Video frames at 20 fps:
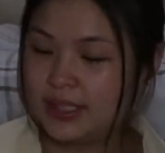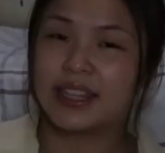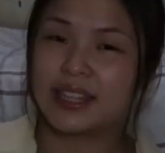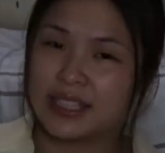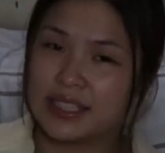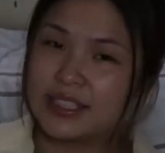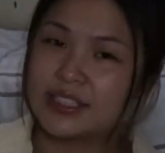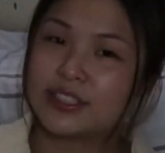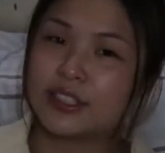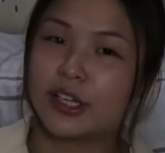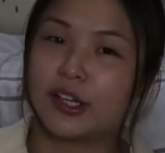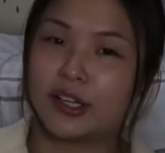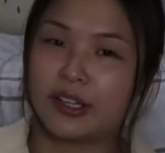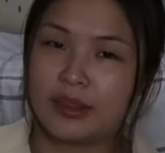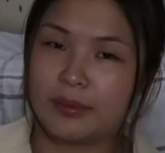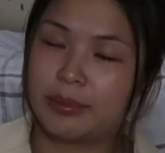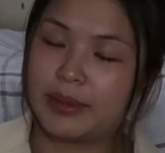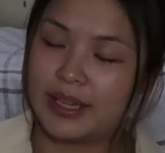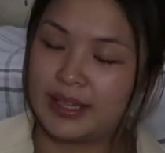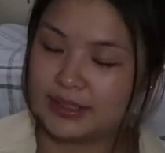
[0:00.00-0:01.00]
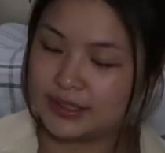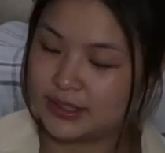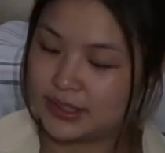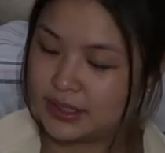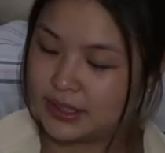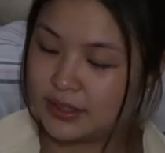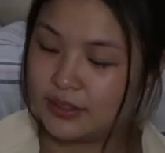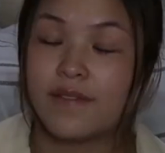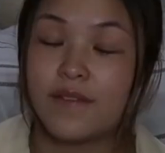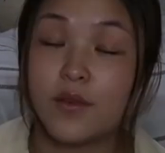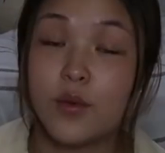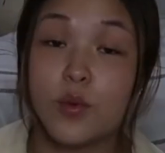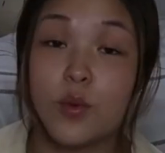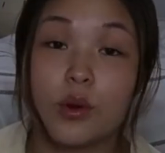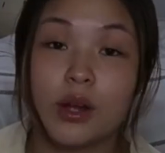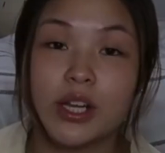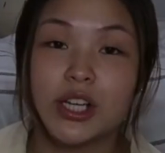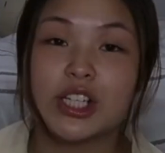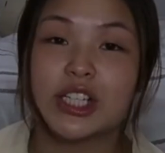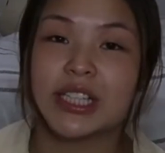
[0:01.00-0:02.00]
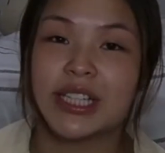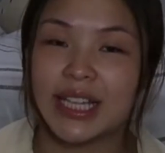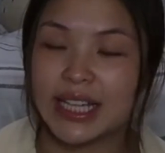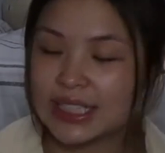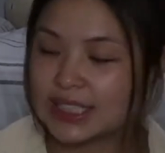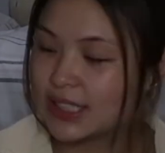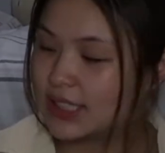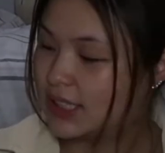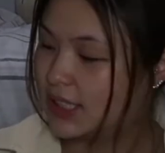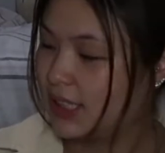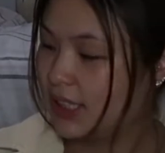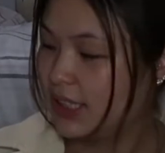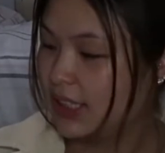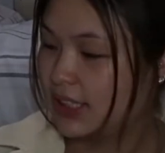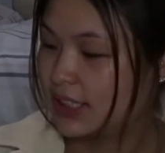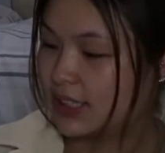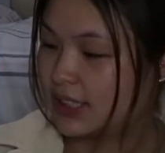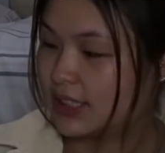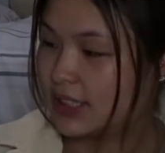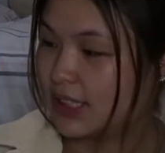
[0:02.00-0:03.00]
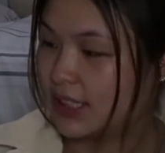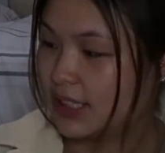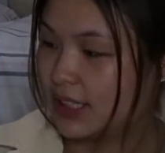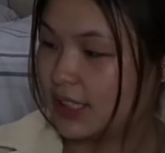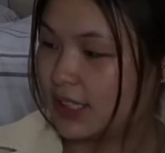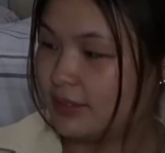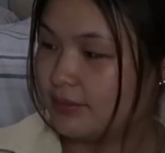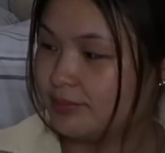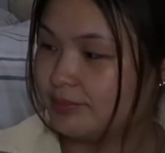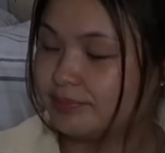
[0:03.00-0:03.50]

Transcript: These are the pants. If you want your legs to look skinny,